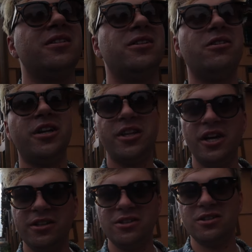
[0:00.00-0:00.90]

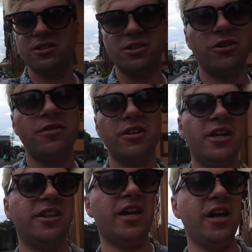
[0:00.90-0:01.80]
Don't ever
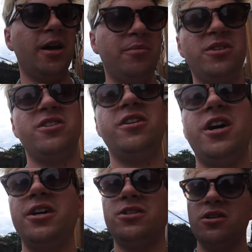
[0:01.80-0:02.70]
let that happen to you
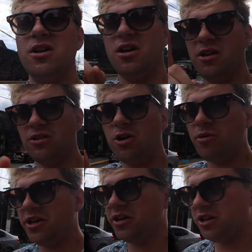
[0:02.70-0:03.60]
guys. Know
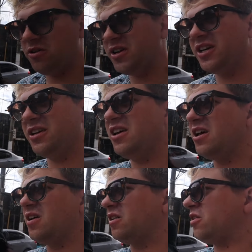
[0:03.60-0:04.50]
where you're going.
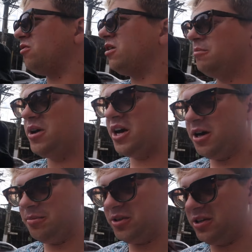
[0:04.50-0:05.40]
Go on
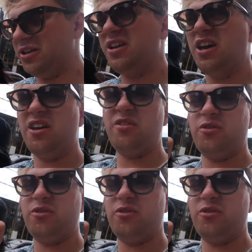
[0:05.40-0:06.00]
maps and